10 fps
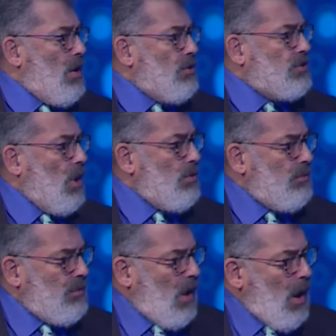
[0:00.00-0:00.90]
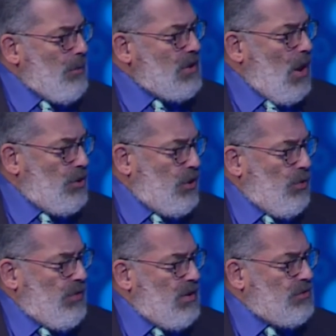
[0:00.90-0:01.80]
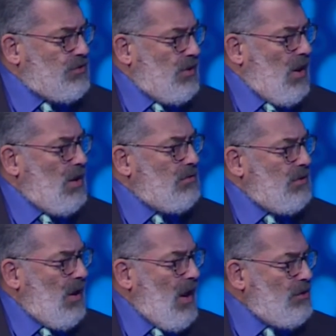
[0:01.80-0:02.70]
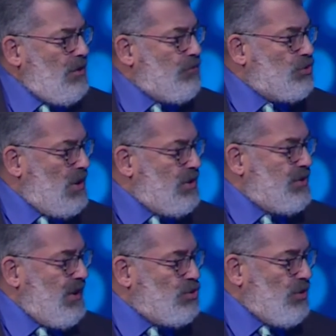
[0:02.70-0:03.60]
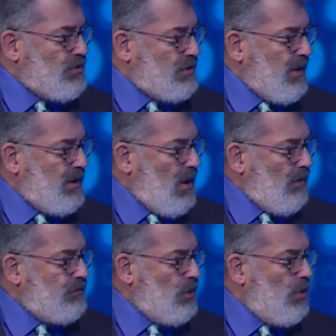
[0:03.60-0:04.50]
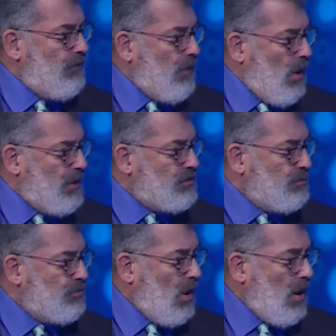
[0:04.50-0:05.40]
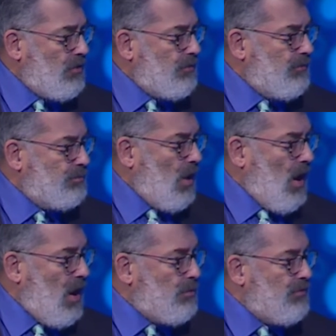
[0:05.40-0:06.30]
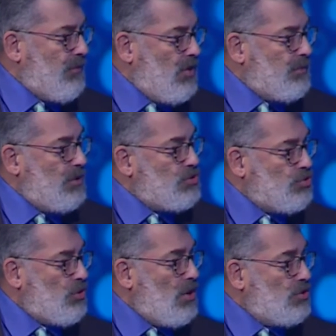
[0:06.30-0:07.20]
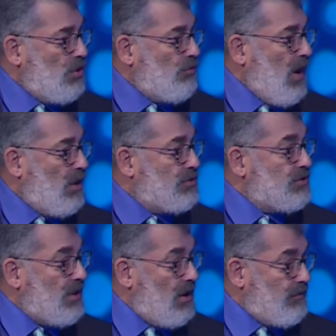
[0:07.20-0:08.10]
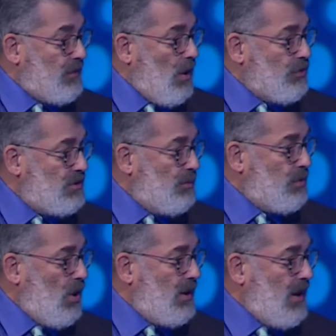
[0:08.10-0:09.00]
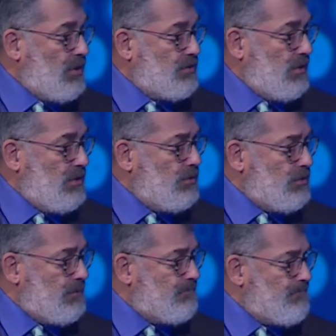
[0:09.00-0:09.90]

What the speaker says: So I would argue that anti-fragility, interestingly enough, unifies and provides both structure around and safeguards in applying excellence,